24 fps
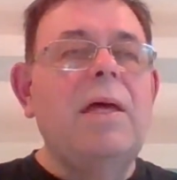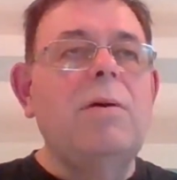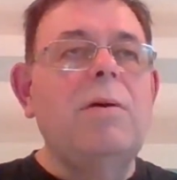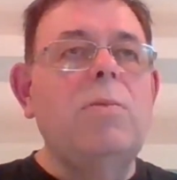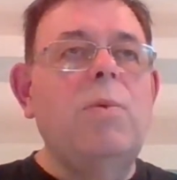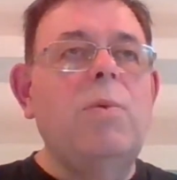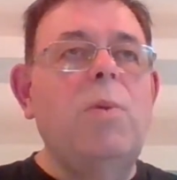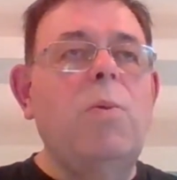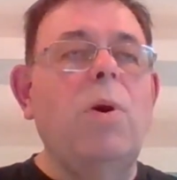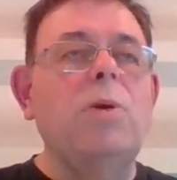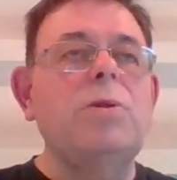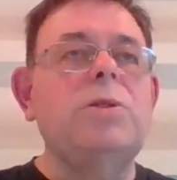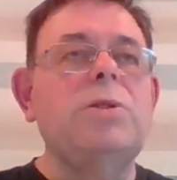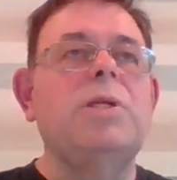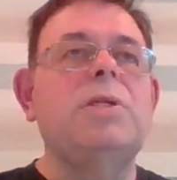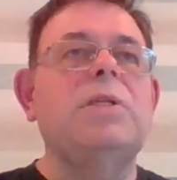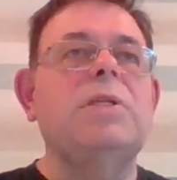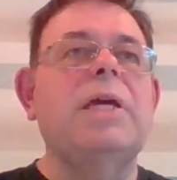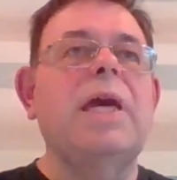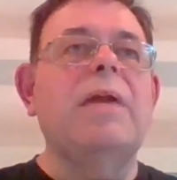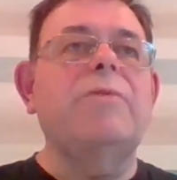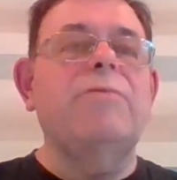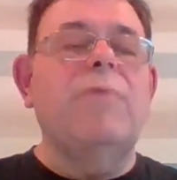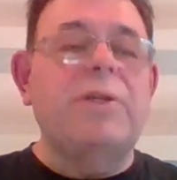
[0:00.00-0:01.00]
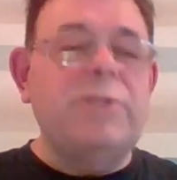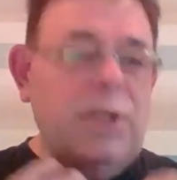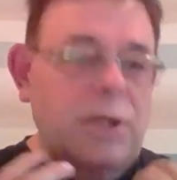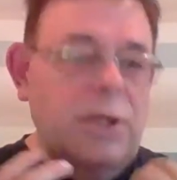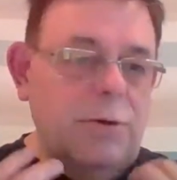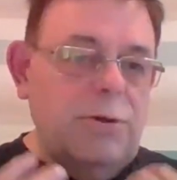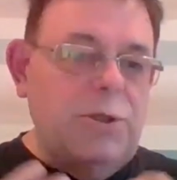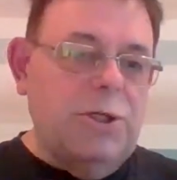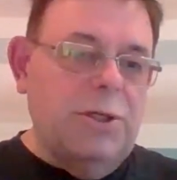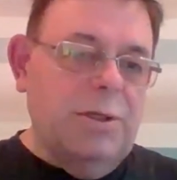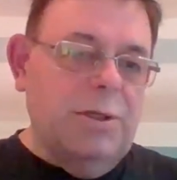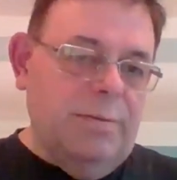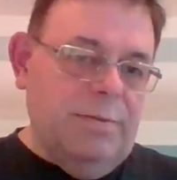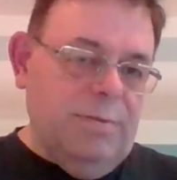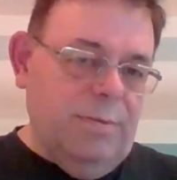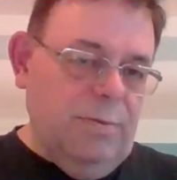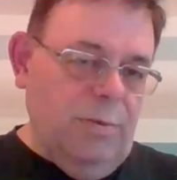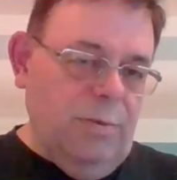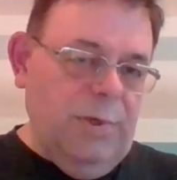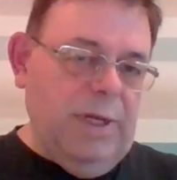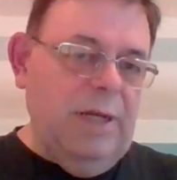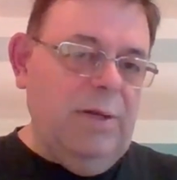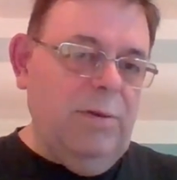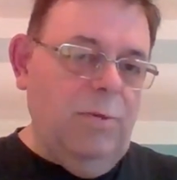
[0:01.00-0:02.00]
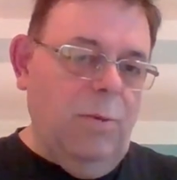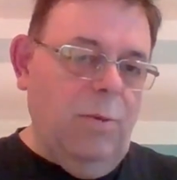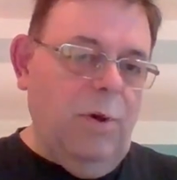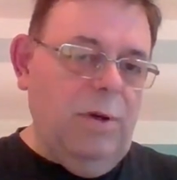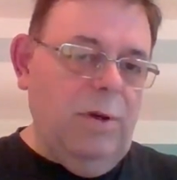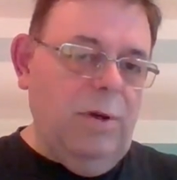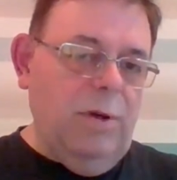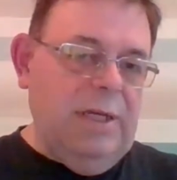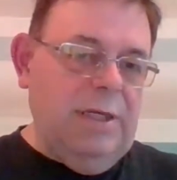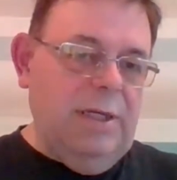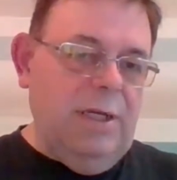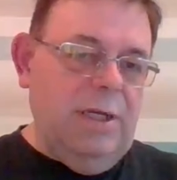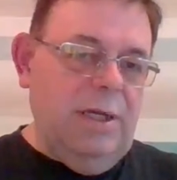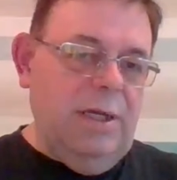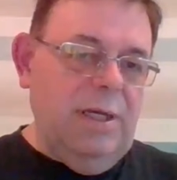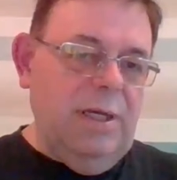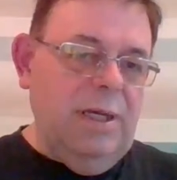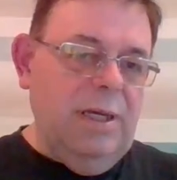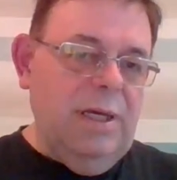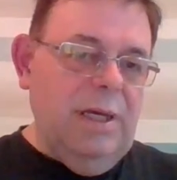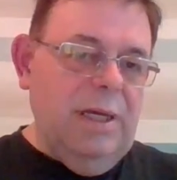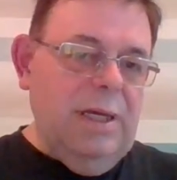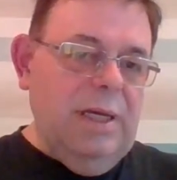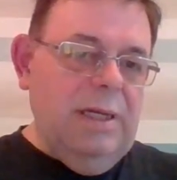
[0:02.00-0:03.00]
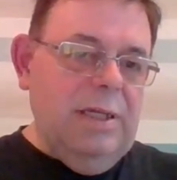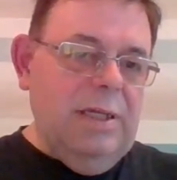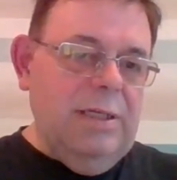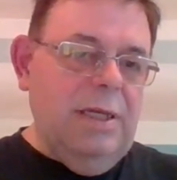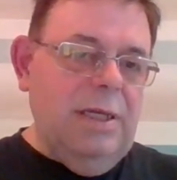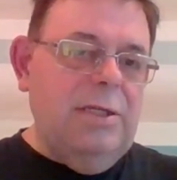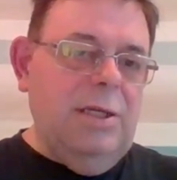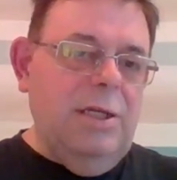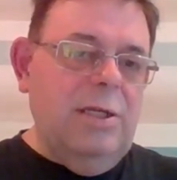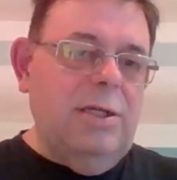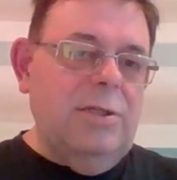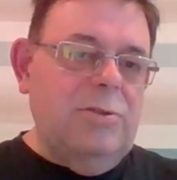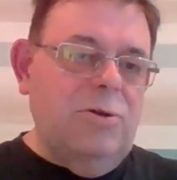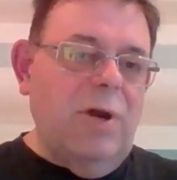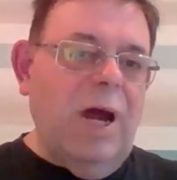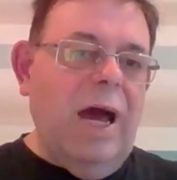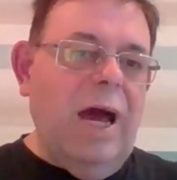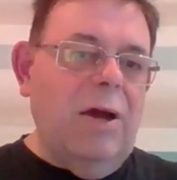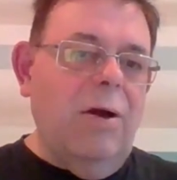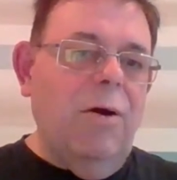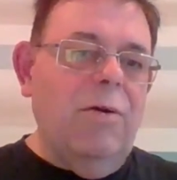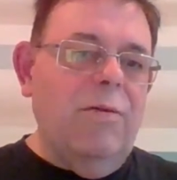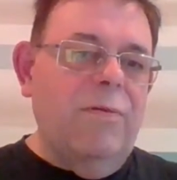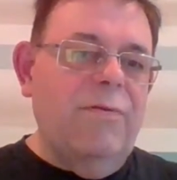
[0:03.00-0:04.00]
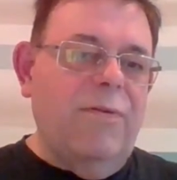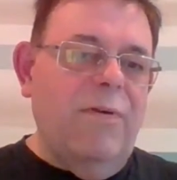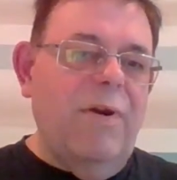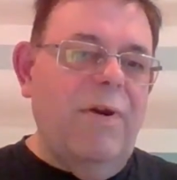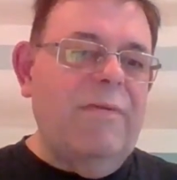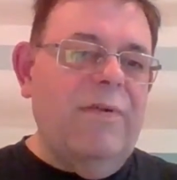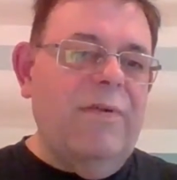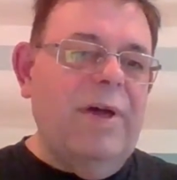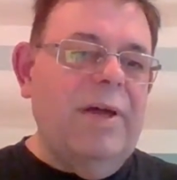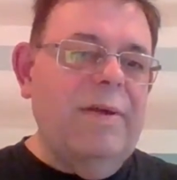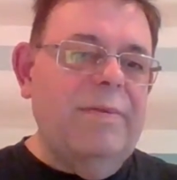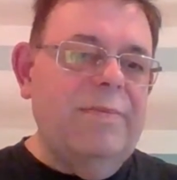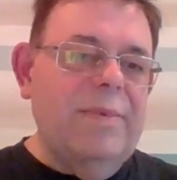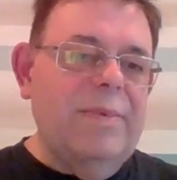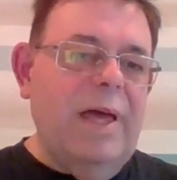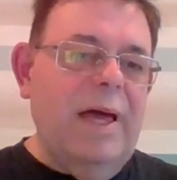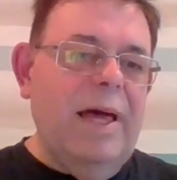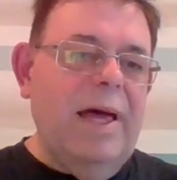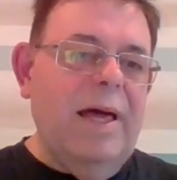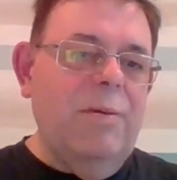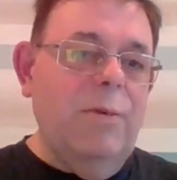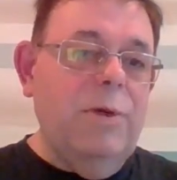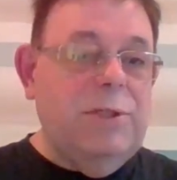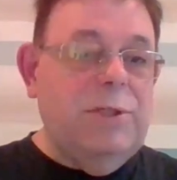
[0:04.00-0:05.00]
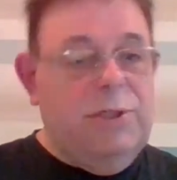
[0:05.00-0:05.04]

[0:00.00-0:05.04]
We wanted to get resolution. We didn't want it to drag on forever. I